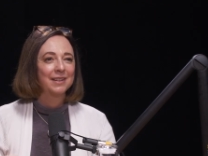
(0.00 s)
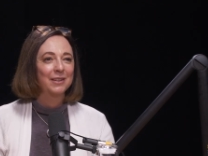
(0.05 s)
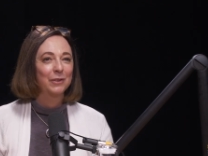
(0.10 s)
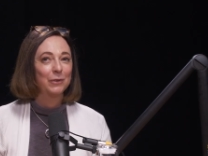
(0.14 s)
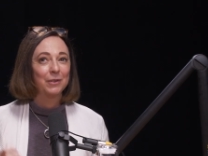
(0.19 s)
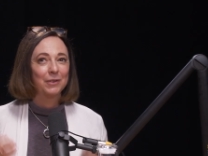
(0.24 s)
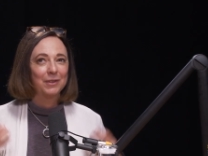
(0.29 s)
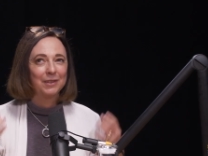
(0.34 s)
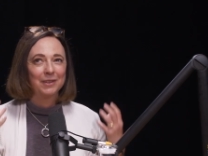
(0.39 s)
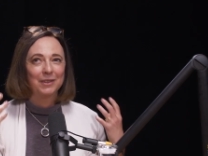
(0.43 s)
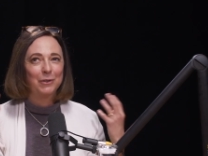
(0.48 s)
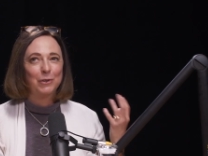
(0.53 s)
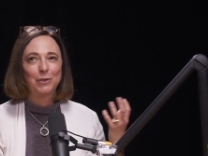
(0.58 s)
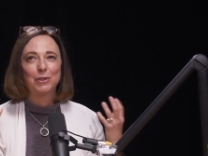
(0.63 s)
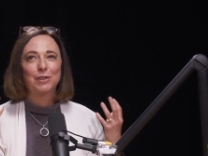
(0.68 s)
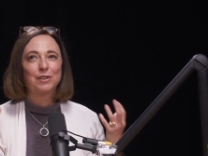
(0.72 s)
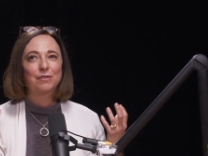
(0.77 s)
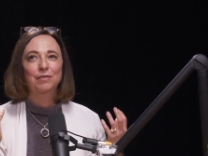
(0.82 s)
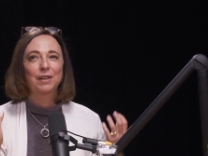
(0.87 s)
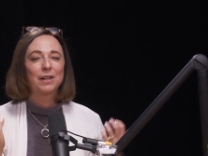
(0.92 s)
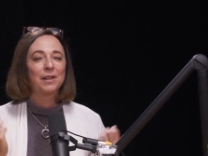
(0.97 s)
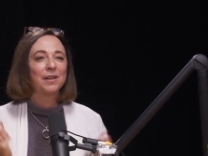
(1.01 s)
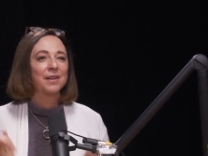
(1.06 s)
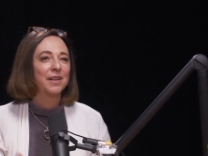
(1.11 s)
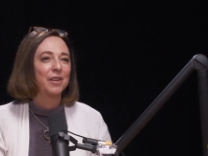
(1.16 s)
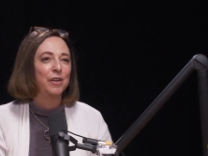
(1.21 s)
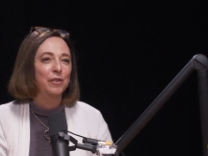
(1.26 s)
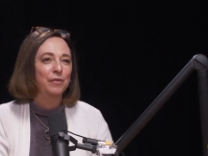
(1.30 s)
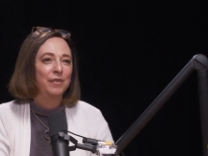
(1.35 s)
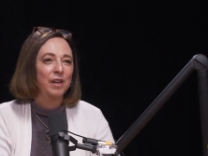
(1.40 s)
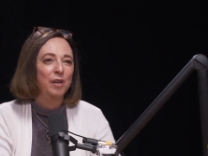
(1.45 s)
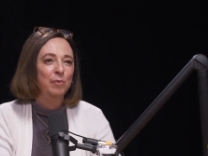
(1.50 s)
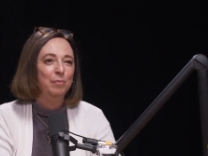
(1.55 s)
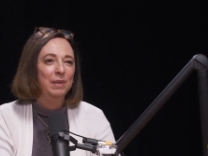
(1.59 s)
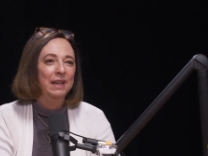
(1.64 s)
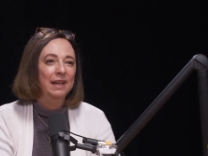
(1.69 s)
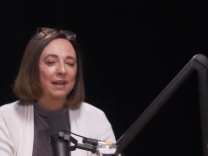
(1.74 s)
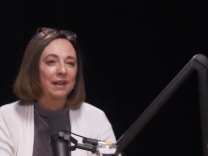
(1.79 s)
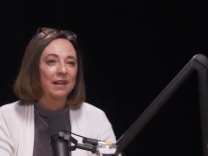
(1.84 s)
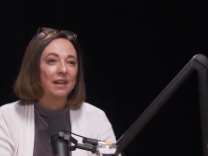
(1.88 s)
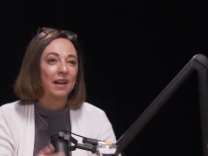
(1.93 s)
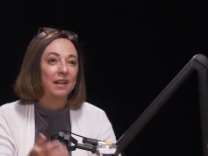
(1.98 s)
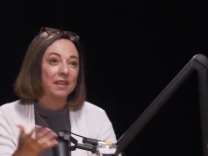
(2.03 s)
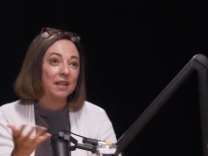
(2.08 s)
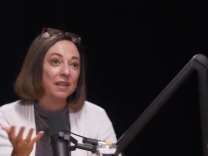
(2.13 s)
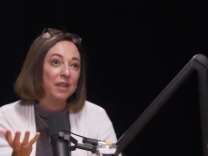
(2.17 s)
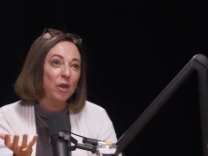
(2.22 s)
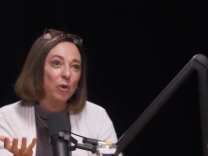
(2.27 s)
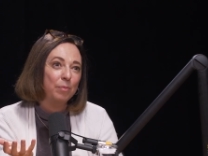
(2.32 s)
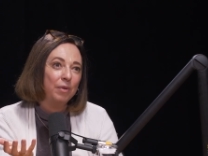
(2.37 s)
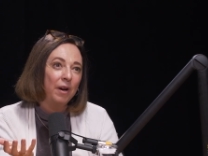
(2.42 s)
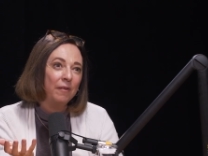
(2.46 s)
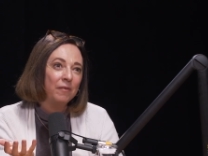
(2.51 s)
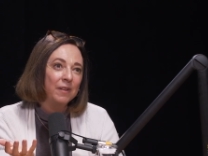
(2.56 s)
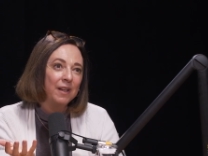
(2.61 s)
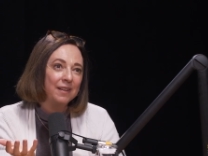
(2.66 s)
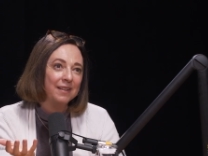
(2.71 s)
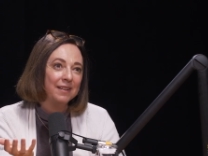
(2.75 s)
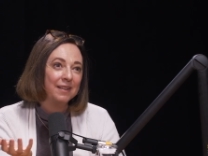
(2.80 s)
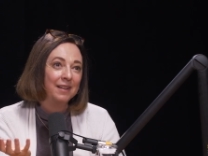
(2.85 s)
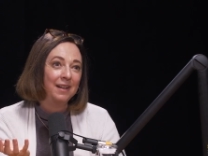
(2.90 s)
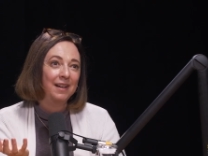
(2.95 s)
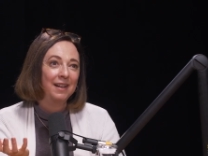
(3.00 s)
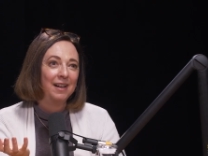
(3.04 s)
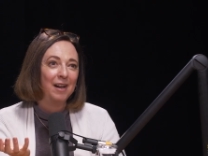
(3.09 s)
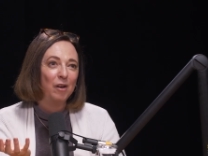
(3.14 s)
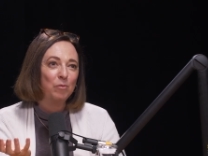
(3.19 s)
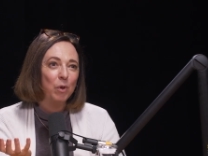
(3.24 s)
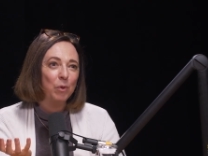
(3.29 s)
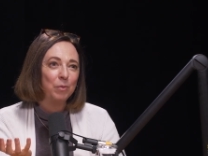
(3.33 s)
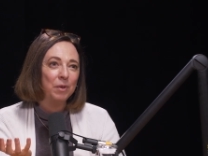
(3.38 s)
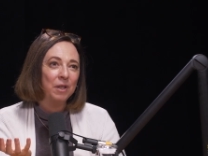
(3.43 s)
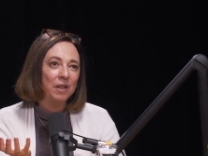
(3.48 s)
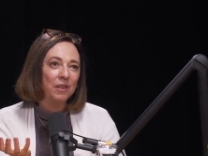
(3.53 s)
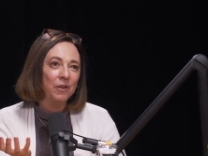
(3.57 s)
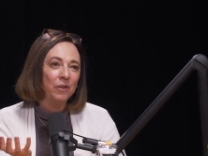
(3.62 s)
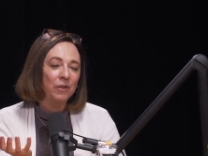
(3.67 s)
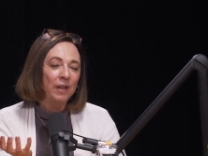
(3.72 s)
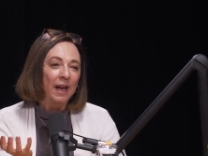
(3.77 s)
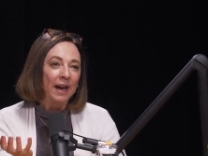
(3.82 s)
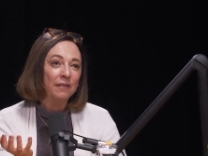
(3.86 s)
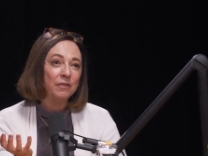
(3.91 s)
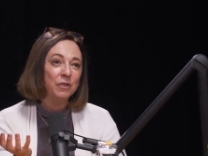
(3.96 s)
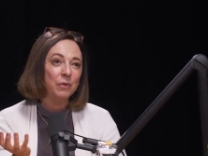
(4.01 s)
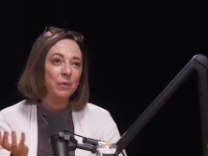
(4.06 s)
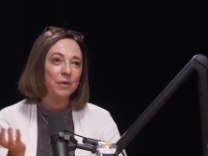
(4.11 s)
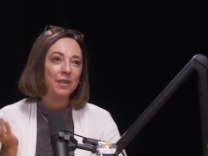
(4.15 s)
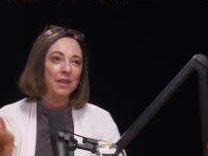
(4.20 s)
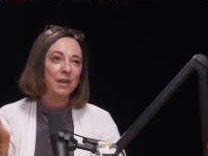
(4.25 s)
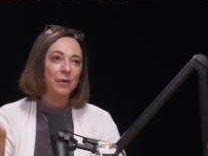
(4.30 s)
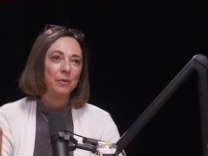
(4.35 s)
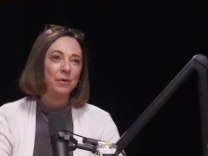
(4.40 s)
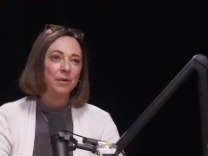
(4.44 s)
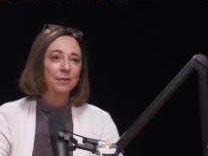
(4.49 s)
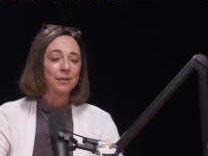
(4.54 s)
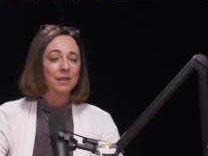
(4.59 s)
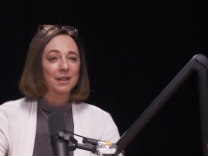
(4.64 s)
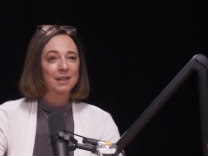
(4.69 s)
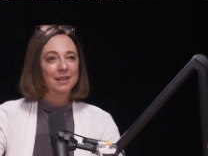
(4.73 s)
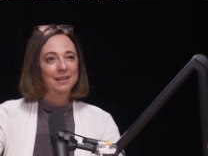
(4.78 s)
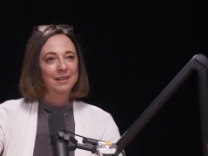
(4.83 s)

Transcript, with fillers: You, you could just feel it in their yeah. very being. And I think they were probably at a moment in their lives where they were